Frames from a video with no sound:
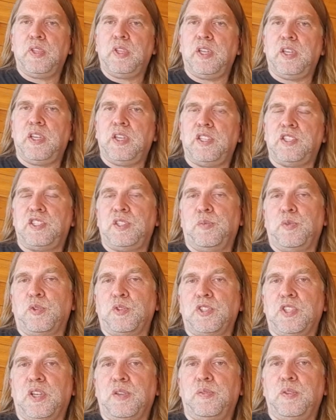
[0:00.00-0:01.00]
a similar
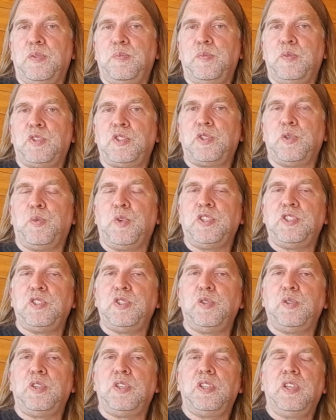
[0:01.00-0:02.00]
sound. So once
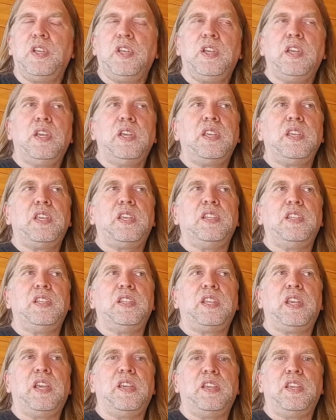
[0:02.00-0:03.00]
you can
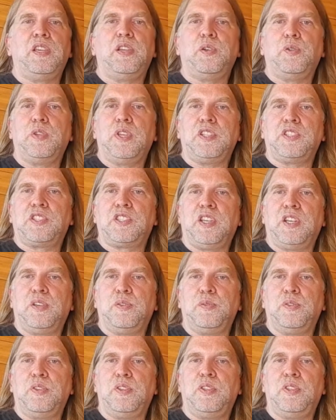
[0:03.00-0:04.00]
kind of hear that
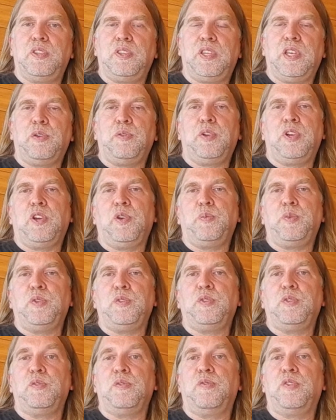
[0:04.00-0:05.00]
sound, that will help you
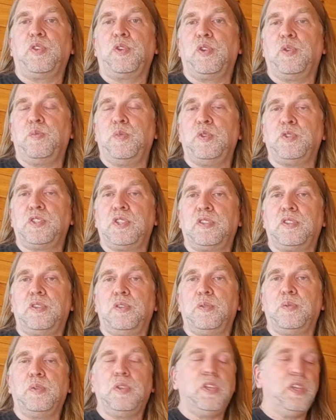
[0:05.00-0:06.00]
to figure out music
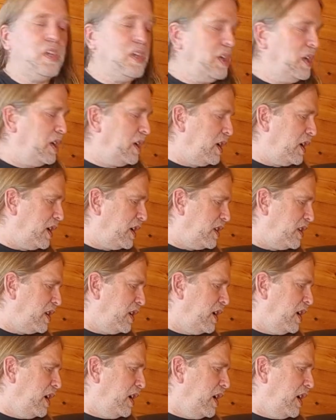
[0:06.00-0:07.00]
too.
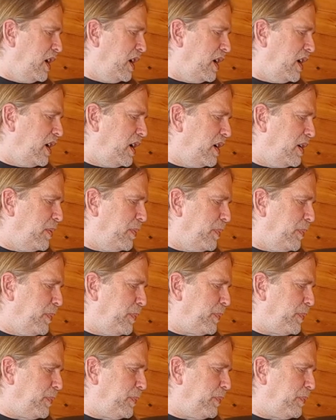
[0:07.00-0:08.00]
And
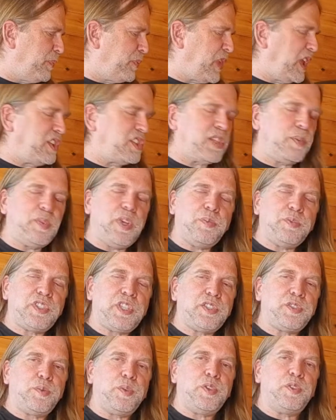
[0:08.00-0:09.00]
sometimes
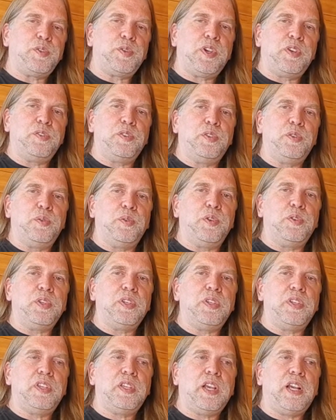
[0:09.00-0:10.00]
that's what you're trying to do. You're
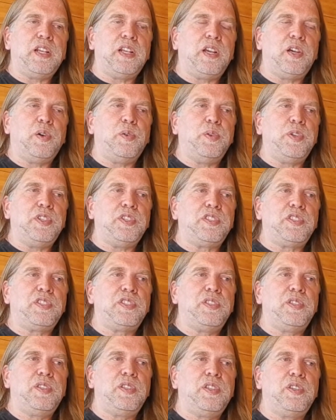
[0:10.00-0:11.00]
not
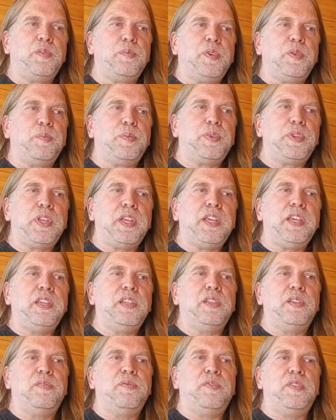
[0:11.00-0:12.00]
always going to be playing
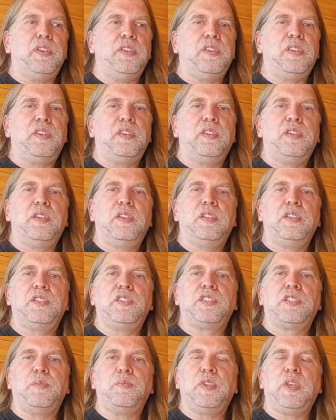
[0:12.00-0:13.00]
the fifth.
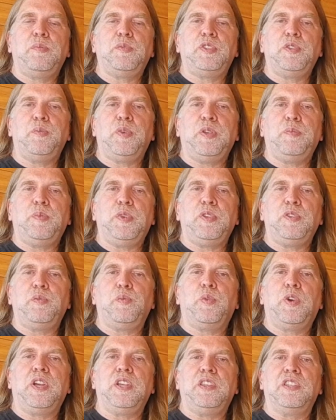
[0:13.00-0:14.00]
Sometimes you might be
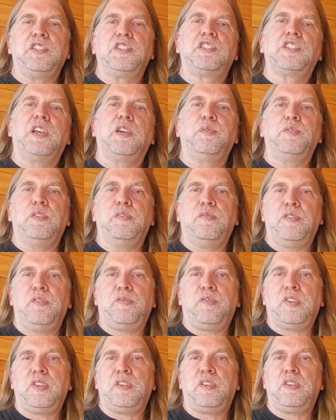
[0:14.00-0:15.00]
wanting the sound of a
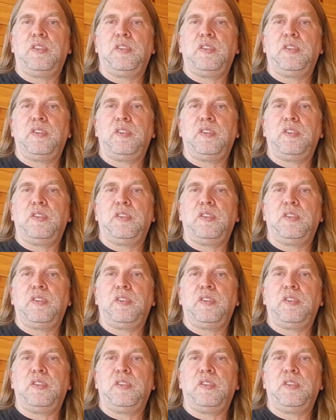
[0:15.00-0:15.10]
fifth.